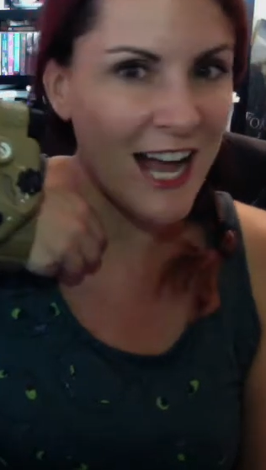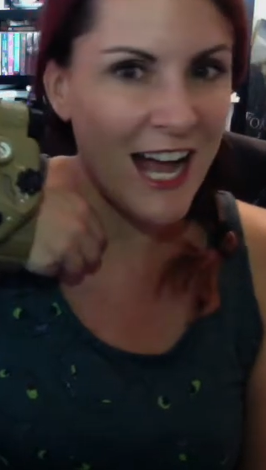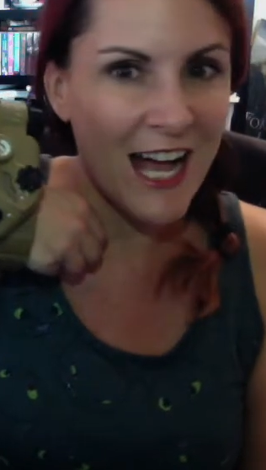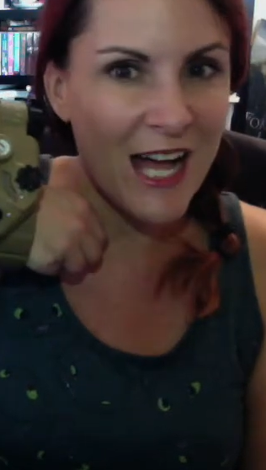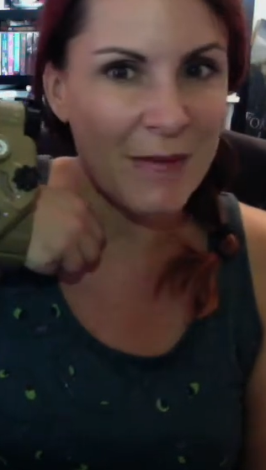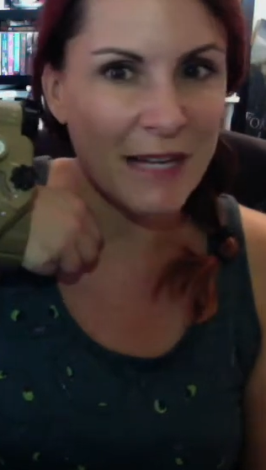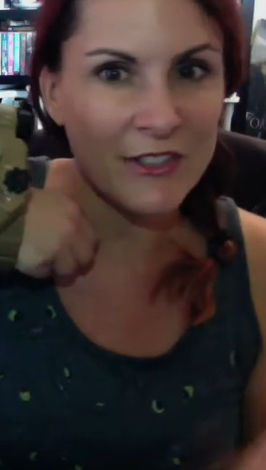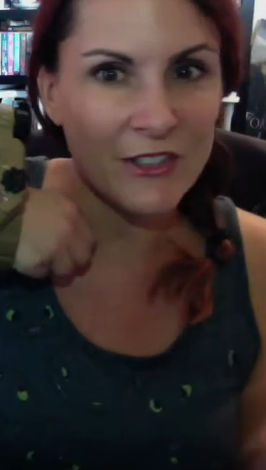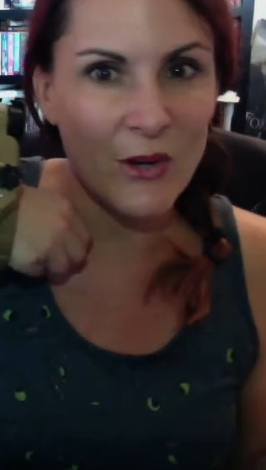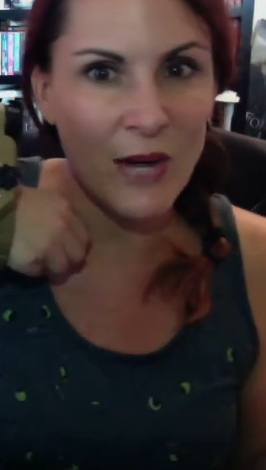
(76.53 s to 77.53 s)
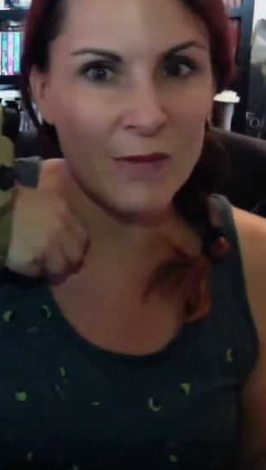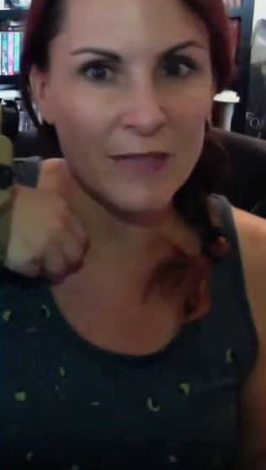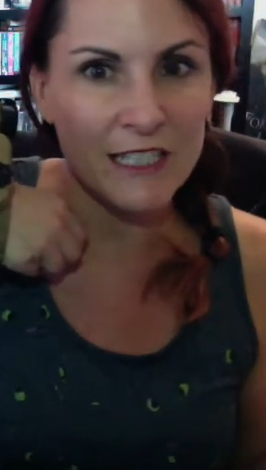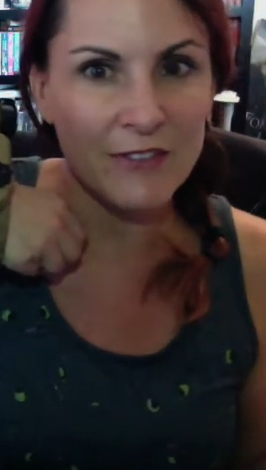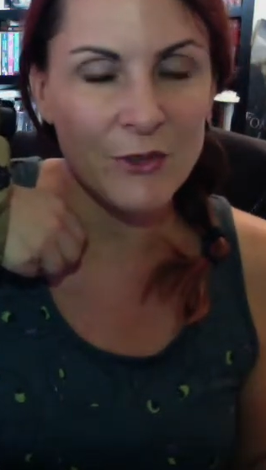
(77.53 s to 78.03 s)
I don't know how
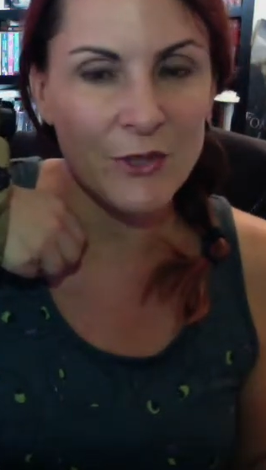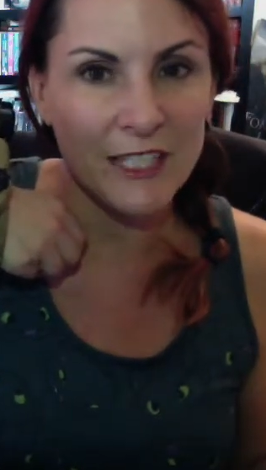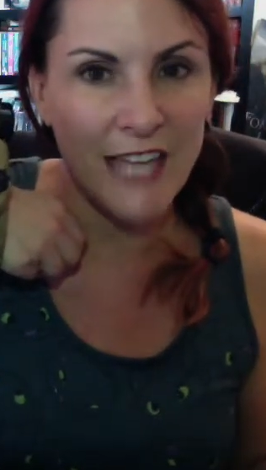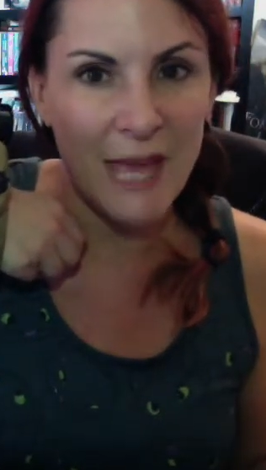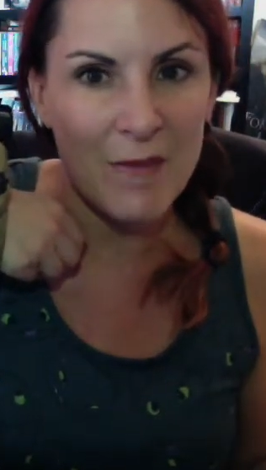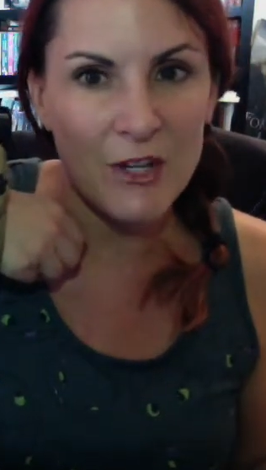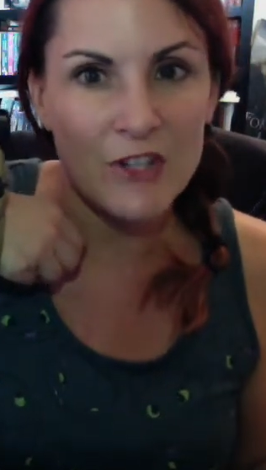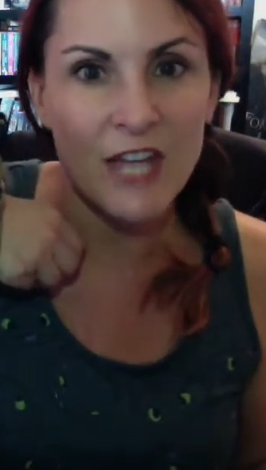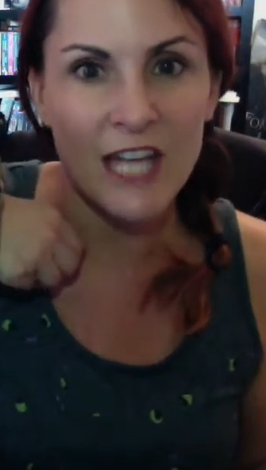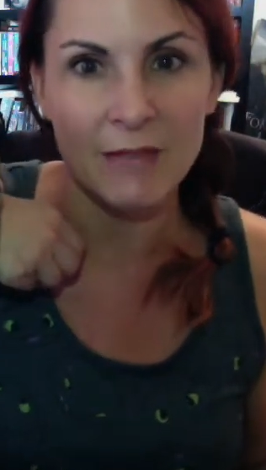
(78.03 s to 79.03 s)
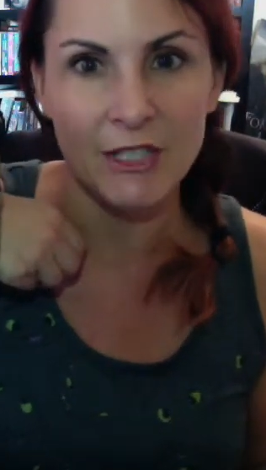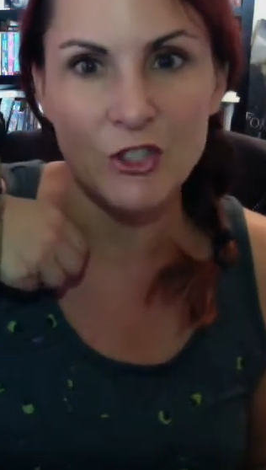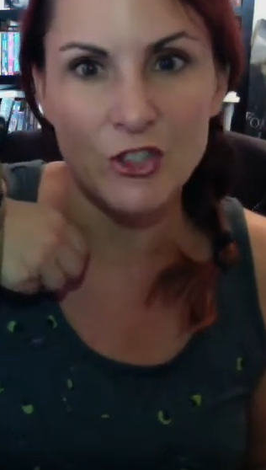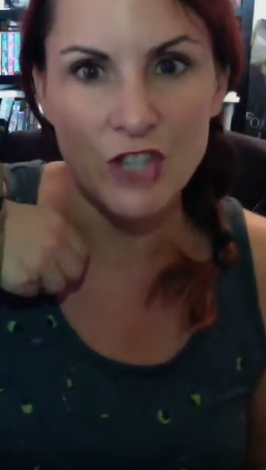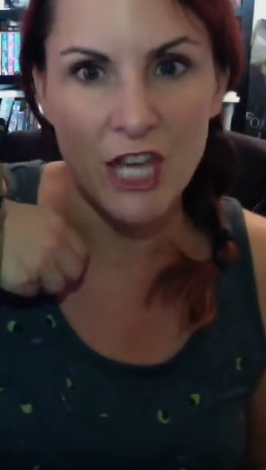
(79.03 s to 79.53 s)
many of you are gamers. I am a
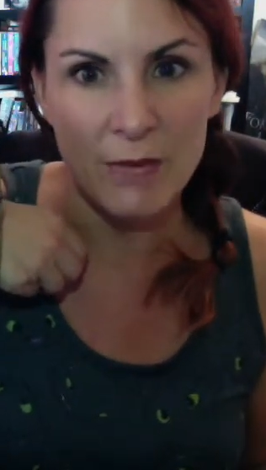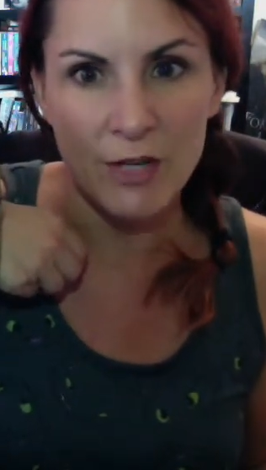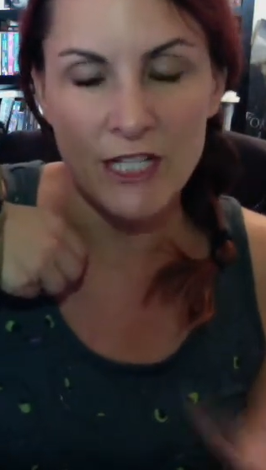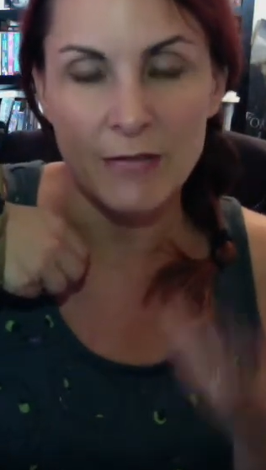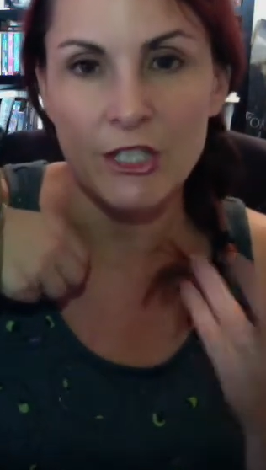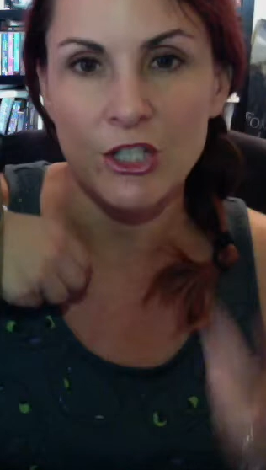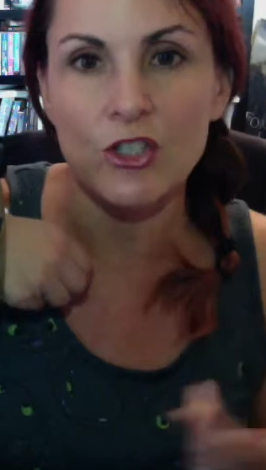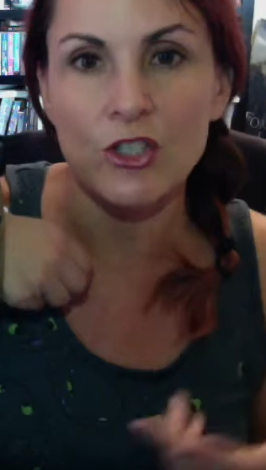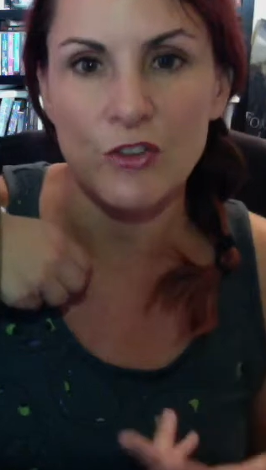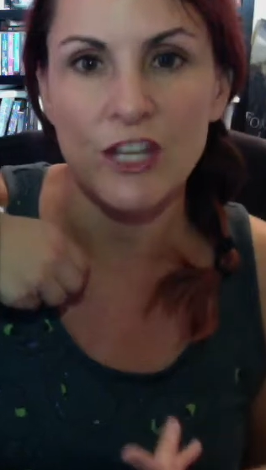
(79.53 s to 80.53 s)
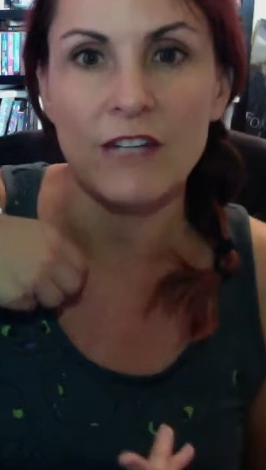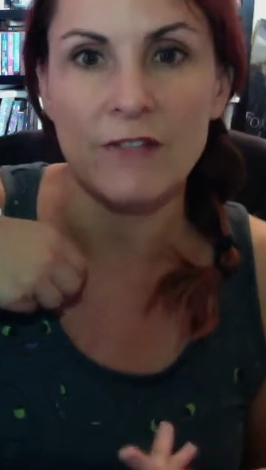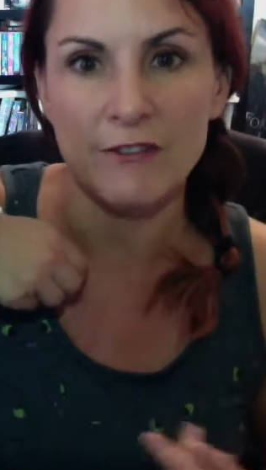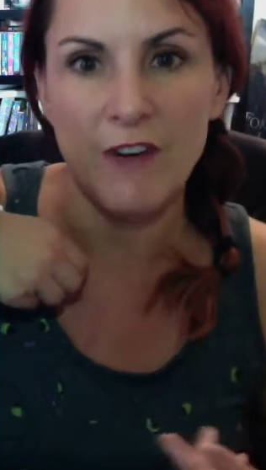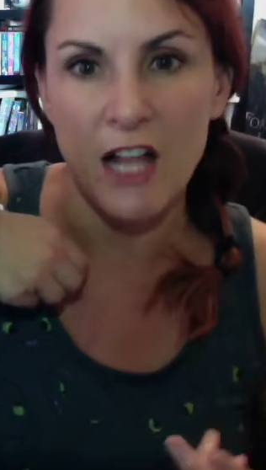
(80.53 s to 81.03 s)
huge gamer, and I'm a huge fan of
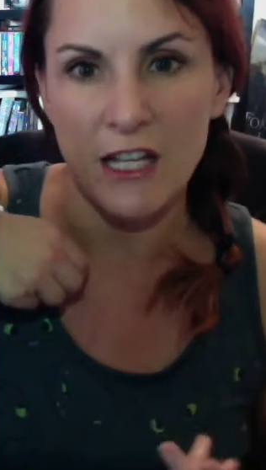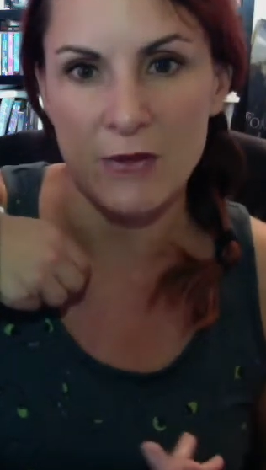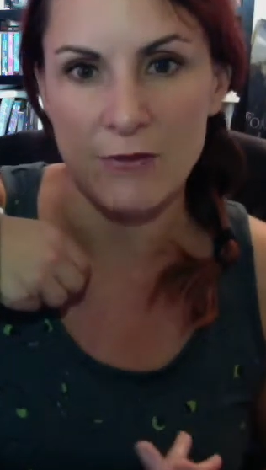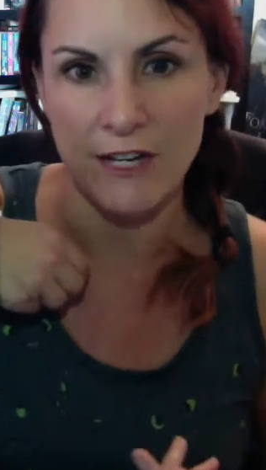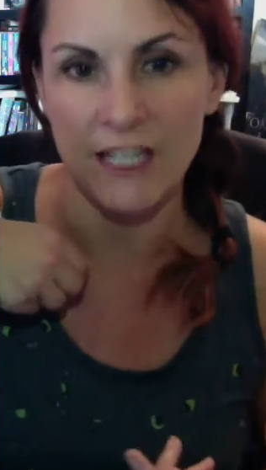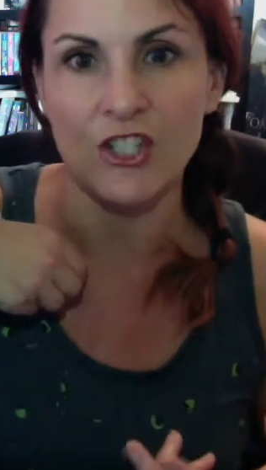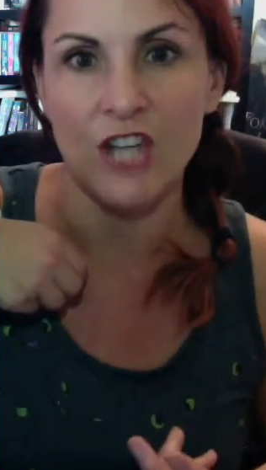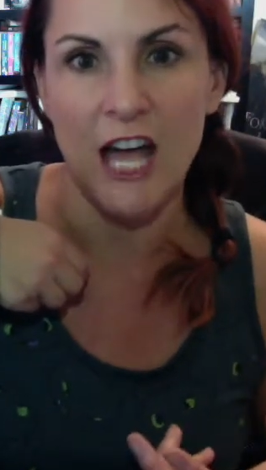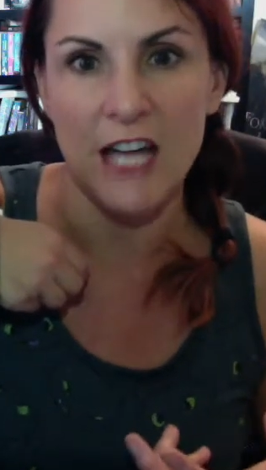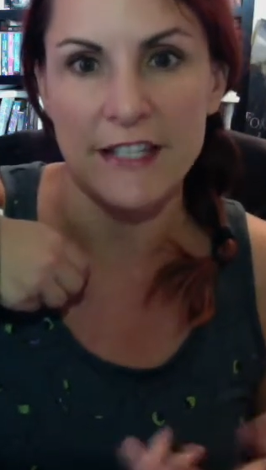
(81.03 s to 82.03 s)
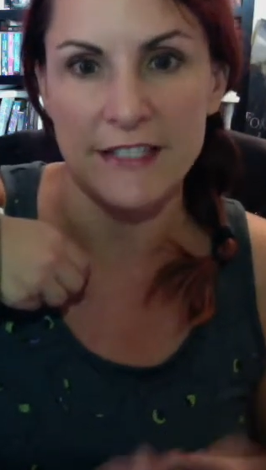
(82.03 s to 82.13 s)
the Fallout franchise.